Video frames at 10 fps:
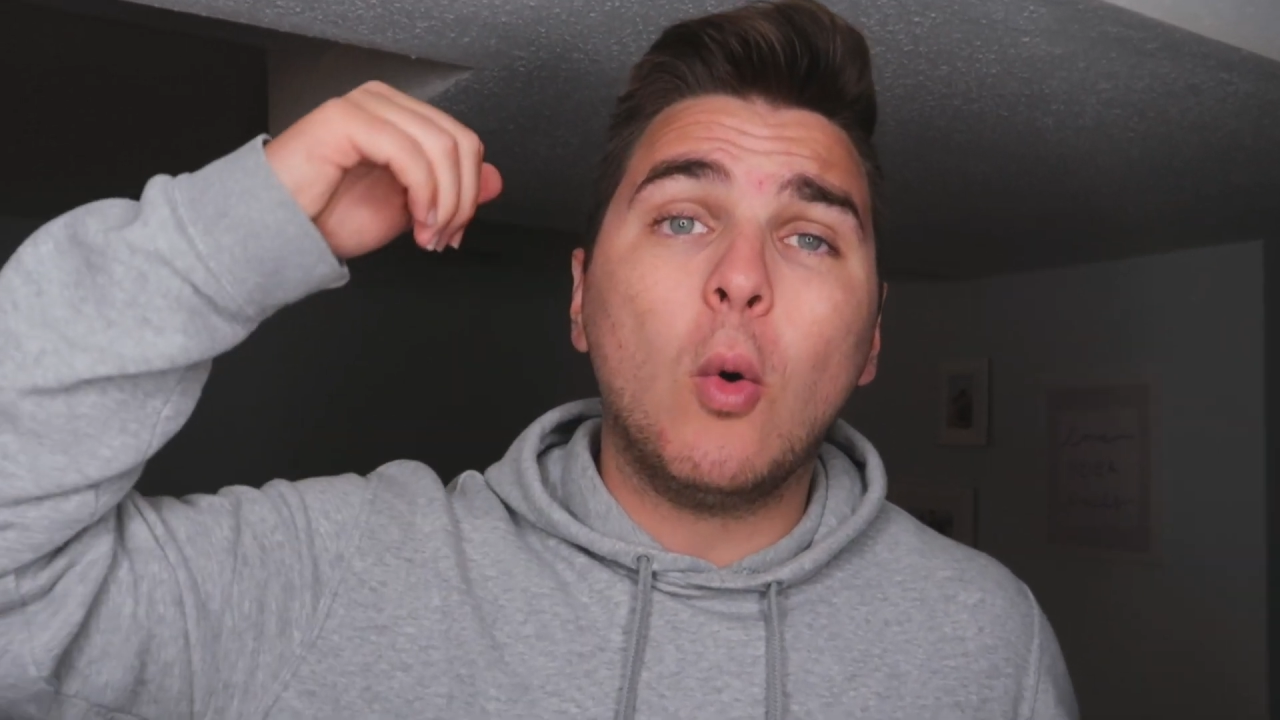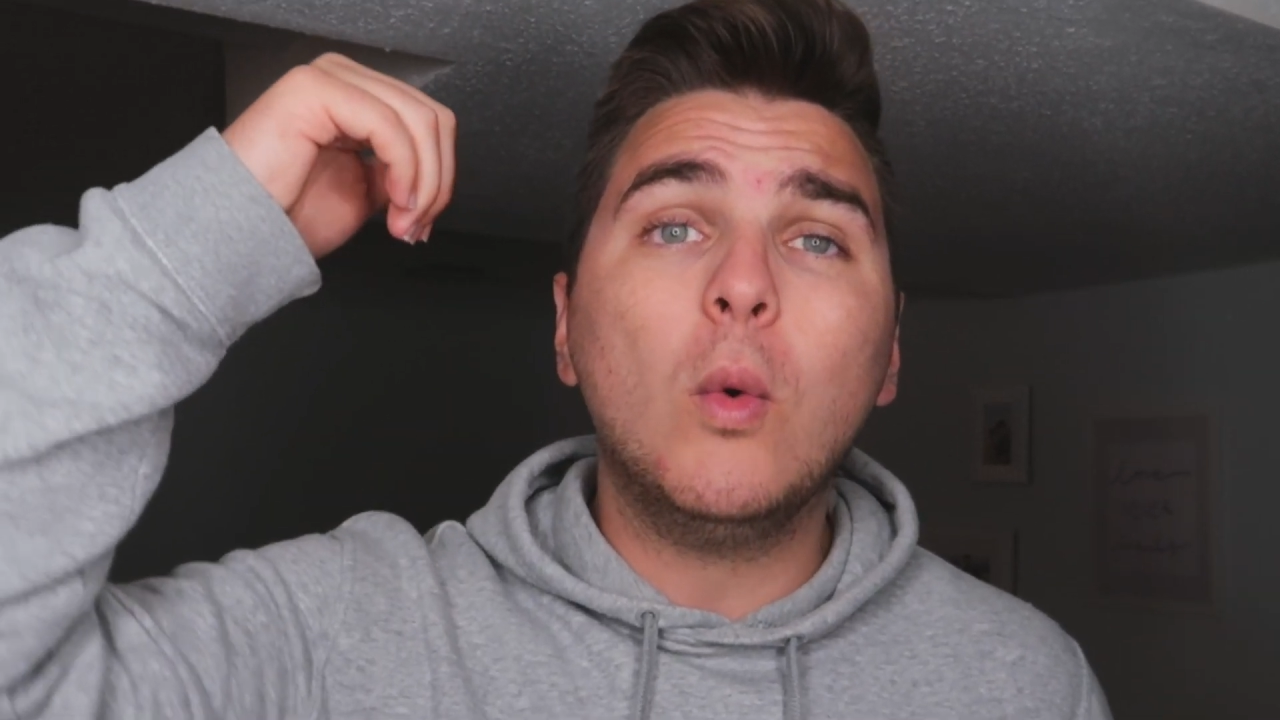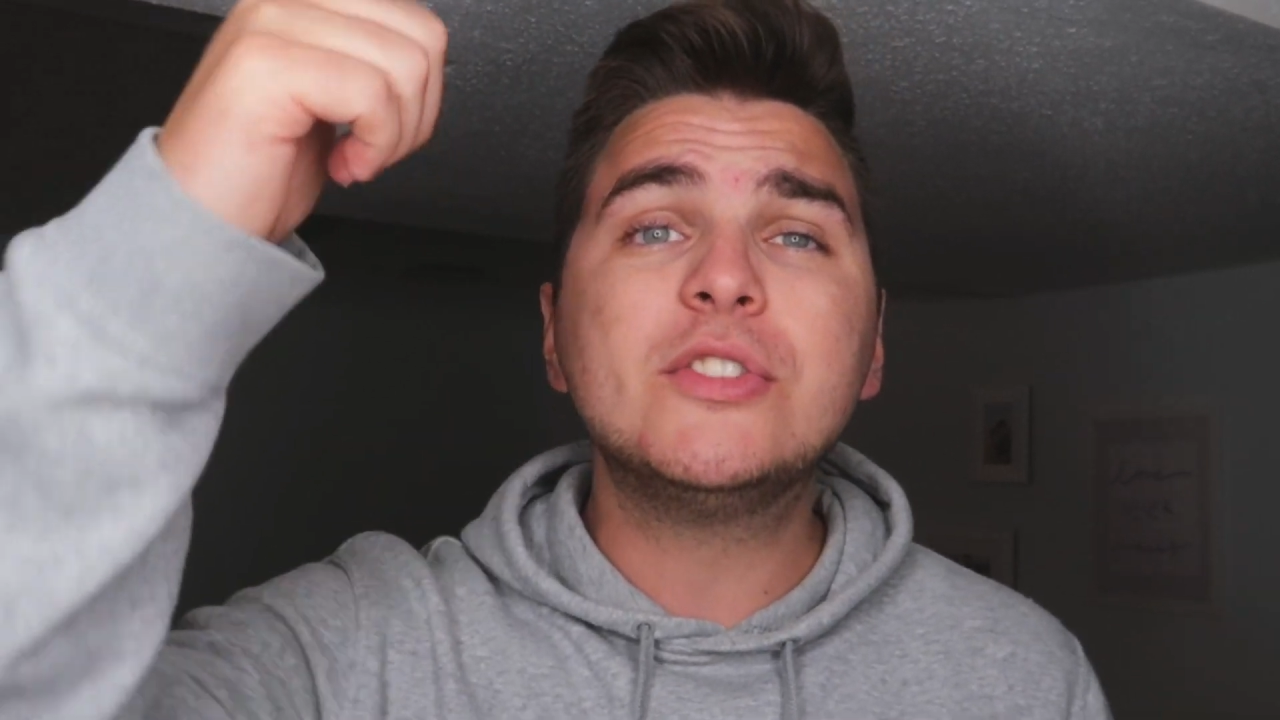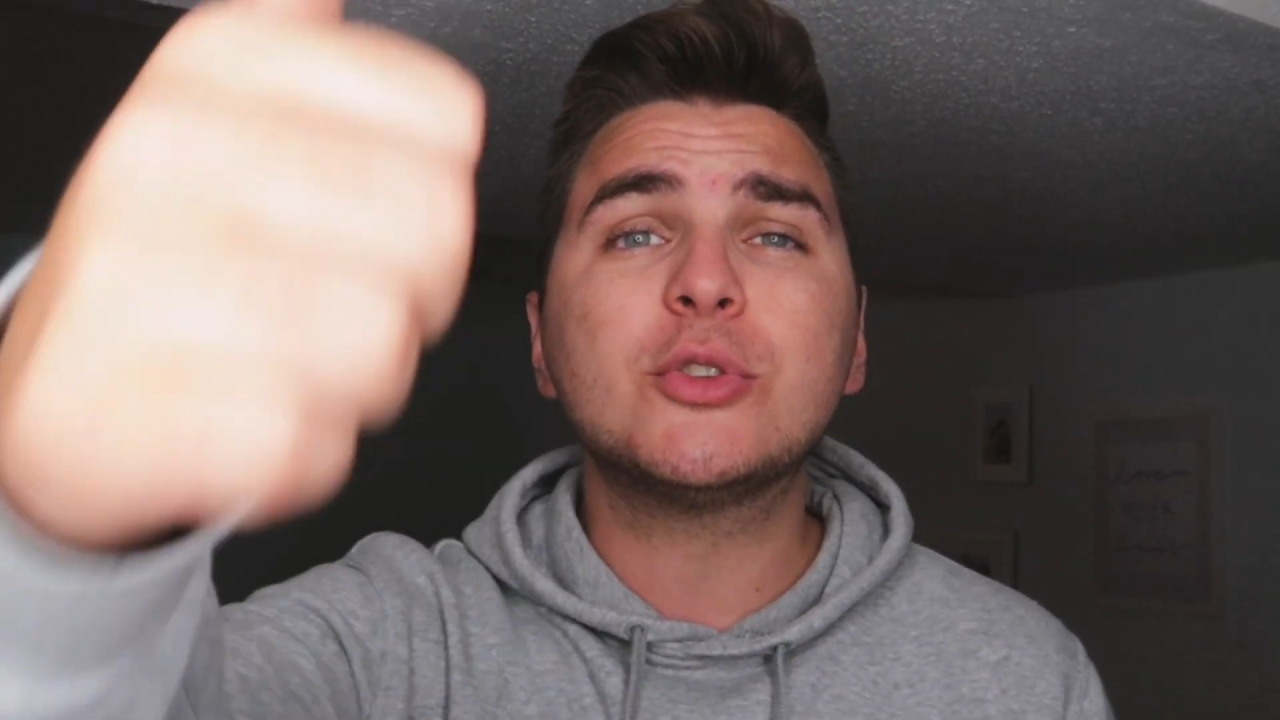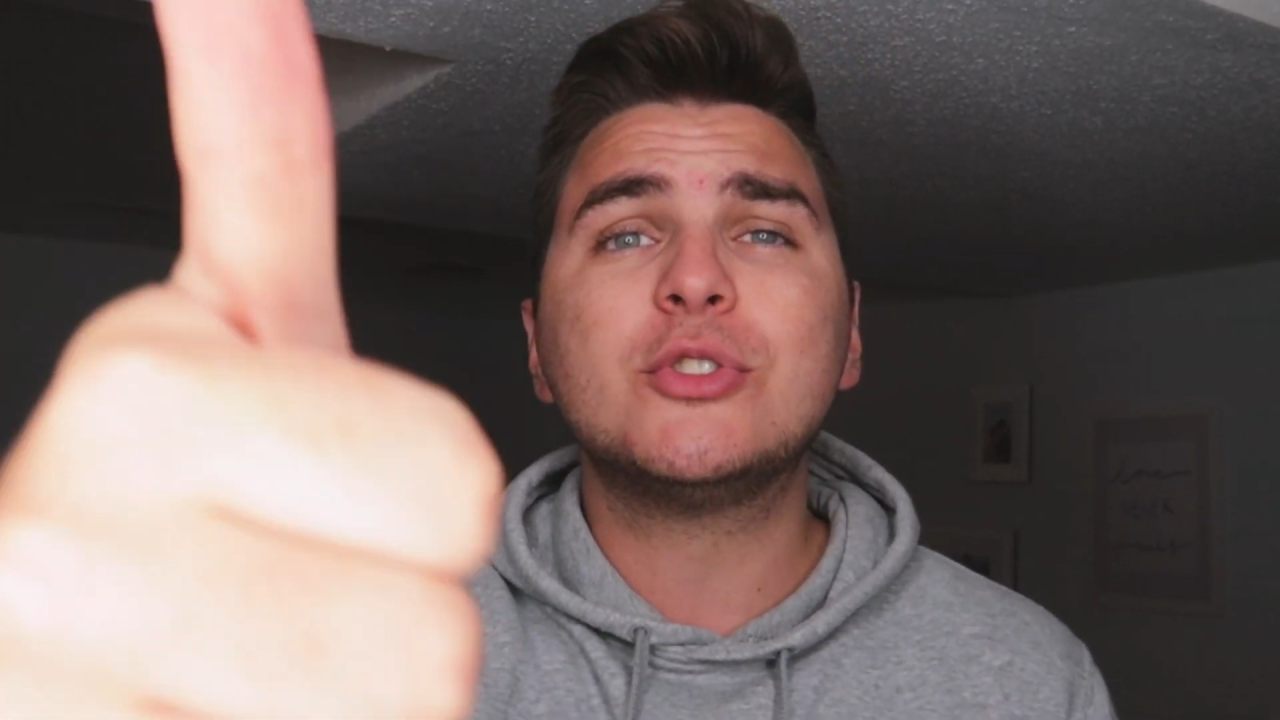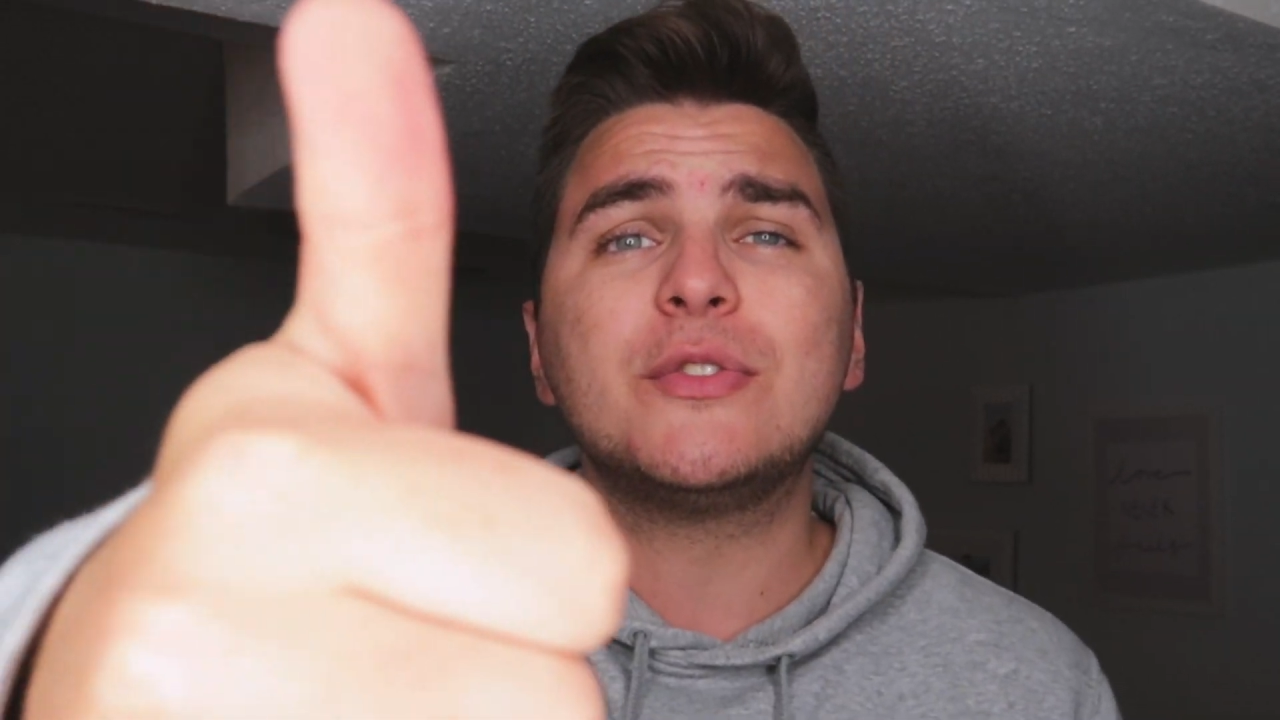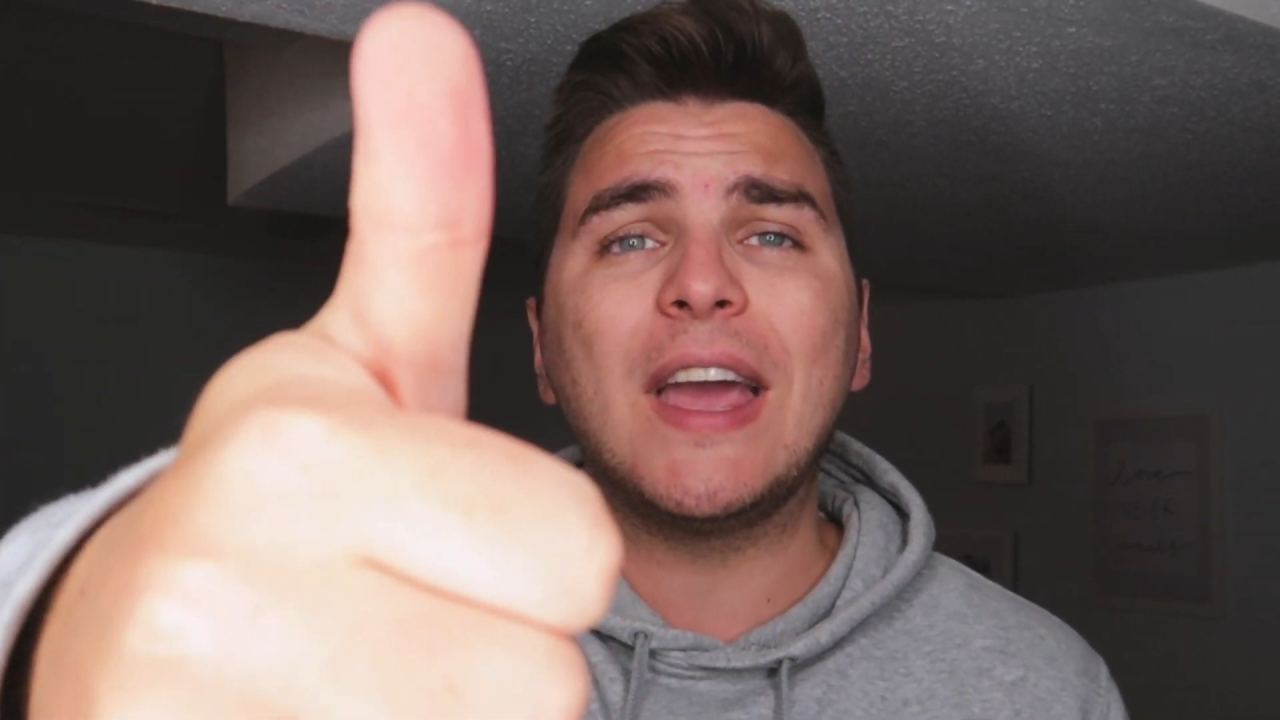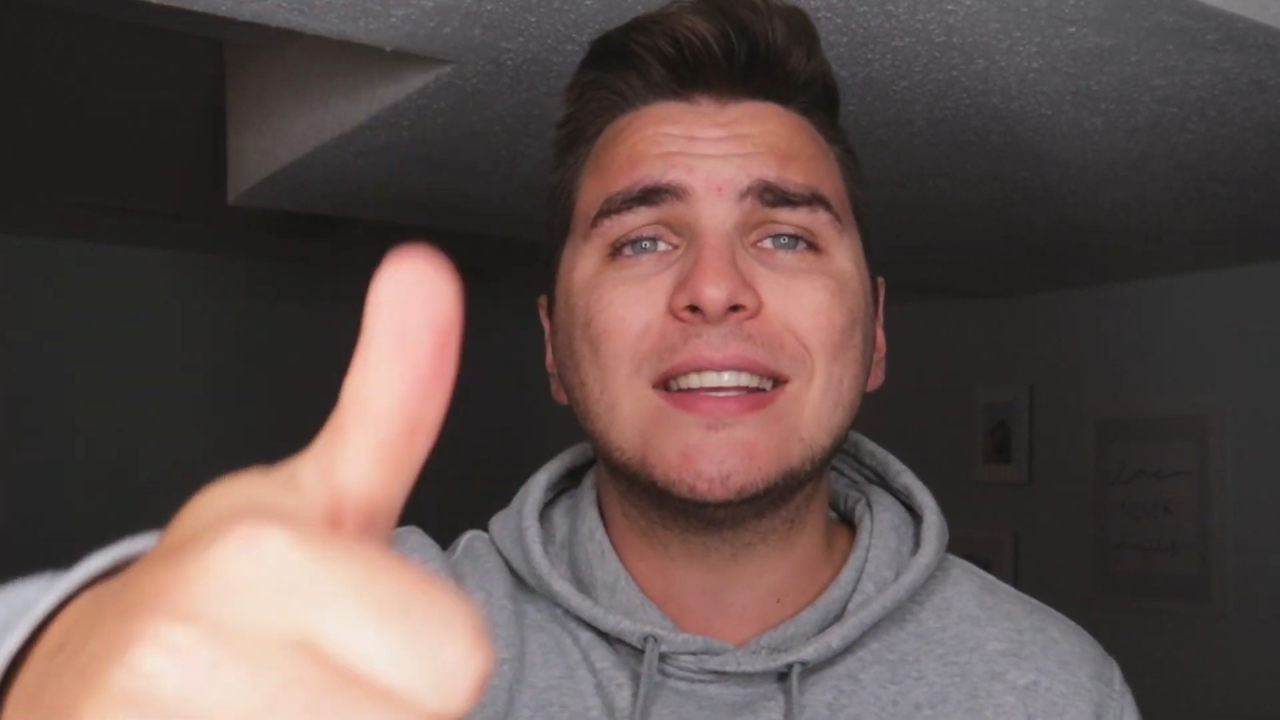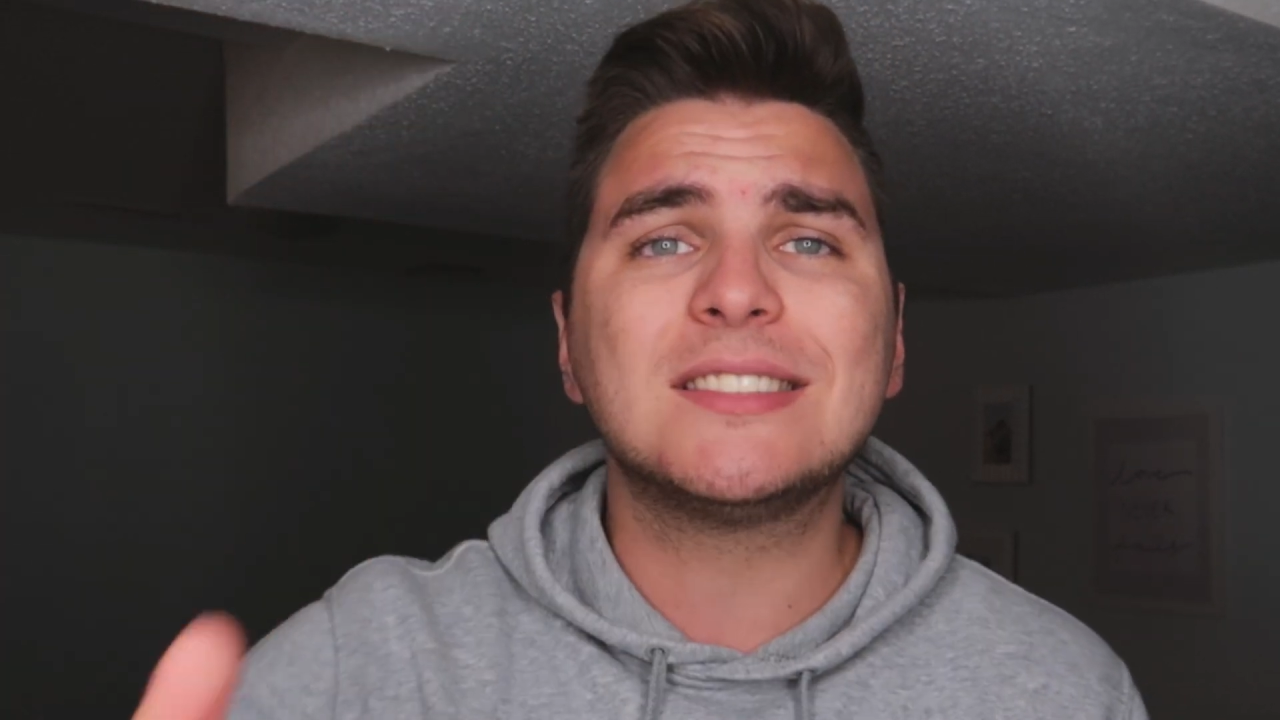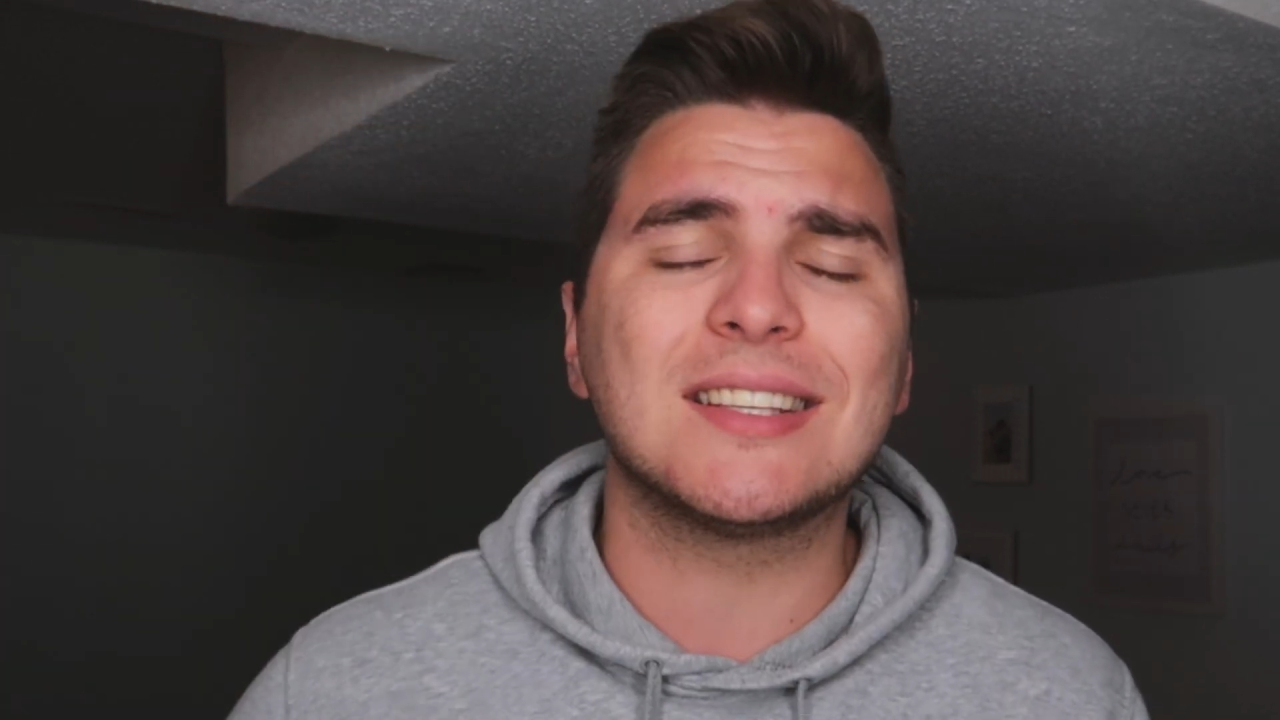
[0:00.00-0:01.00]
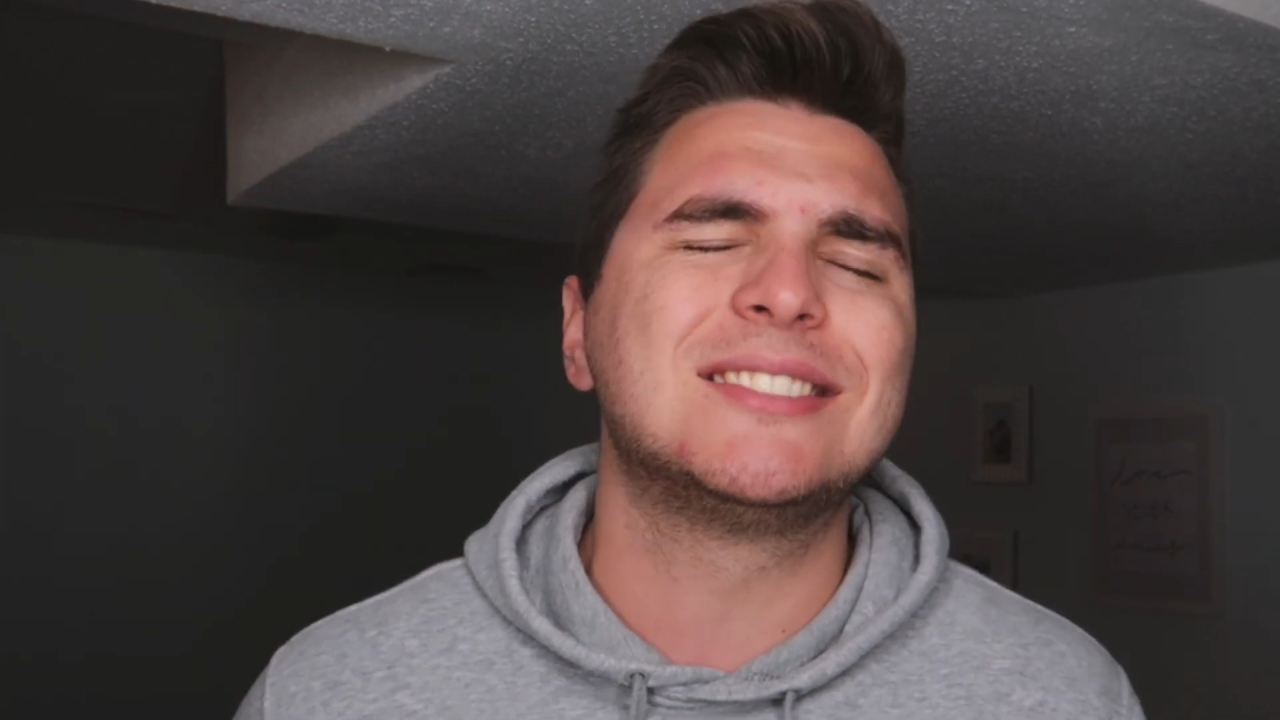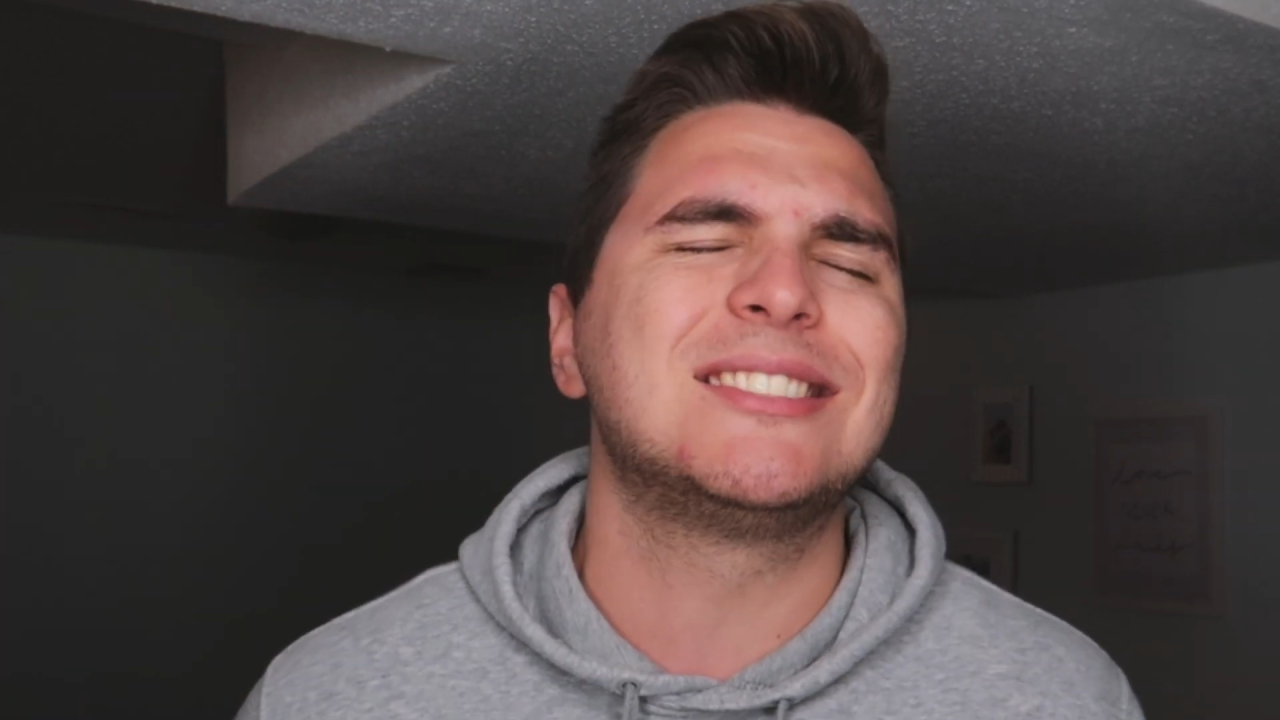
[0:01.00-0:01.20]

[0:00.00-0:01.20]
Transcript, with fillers: Wizards fans,